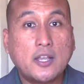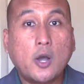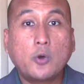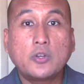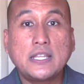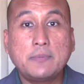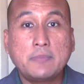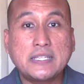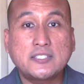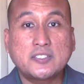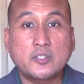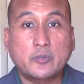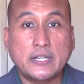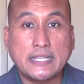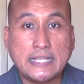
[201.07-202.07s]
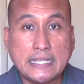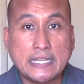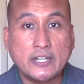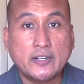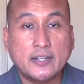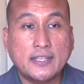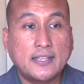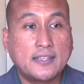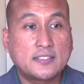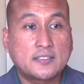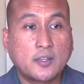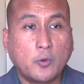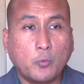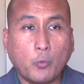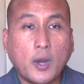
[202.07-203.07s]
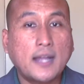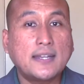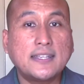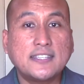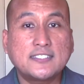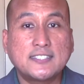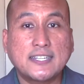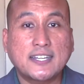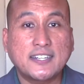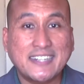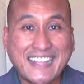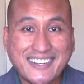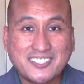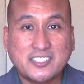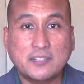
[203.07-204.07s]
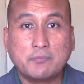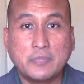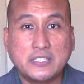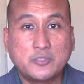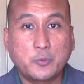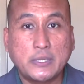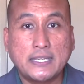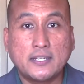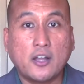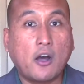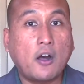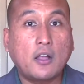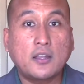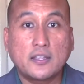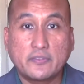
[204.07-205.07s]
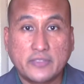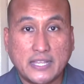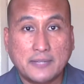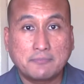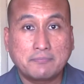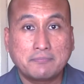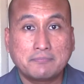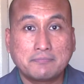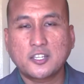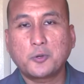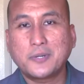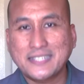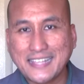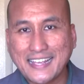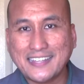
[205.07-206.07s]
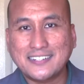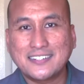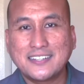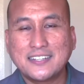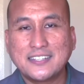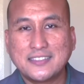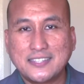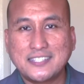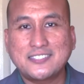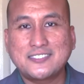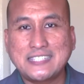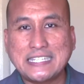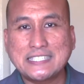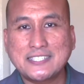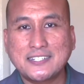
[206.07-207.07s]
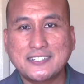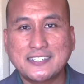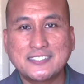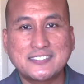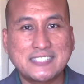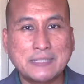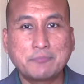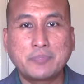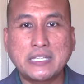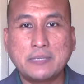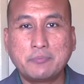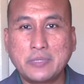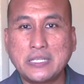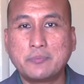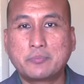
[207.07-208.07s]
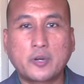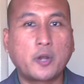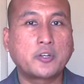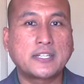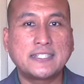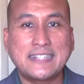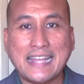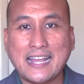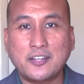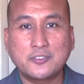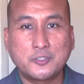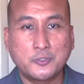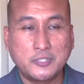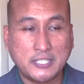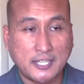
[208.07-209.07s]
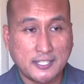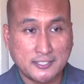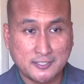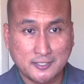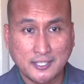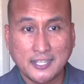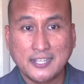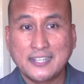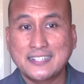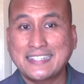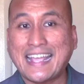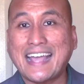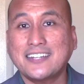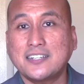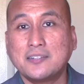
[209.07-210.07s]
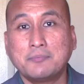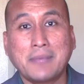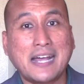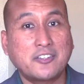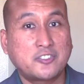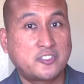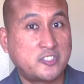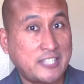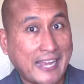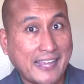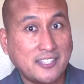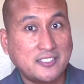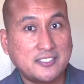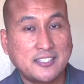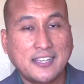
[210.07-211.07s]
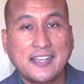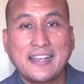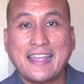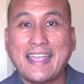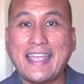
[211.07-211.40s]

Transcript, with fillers: The only mystery here is what is the connection between all of them? So again, this season can simply be broken down to just cat and mouse chase